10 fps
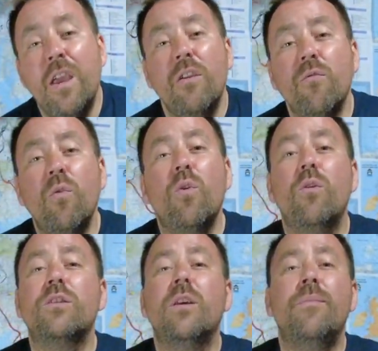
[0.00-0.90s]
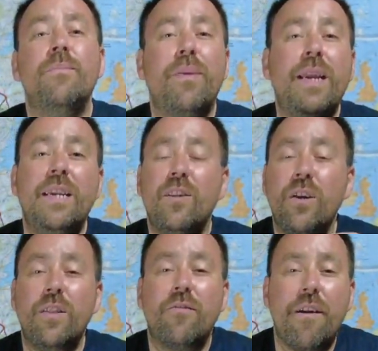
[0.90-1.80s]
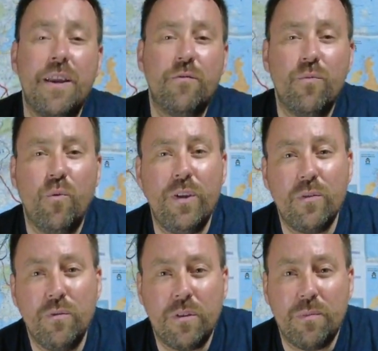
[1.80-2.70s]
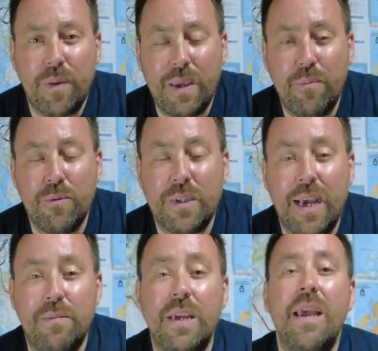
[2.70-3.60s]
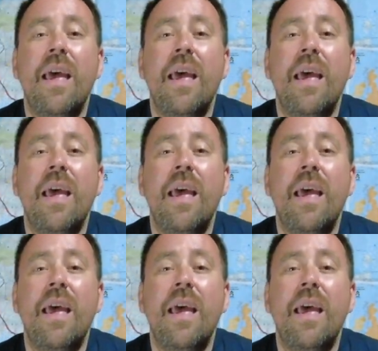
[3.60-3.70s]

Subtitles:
You're all awesome. Please look in the credits for all these awesome people's names.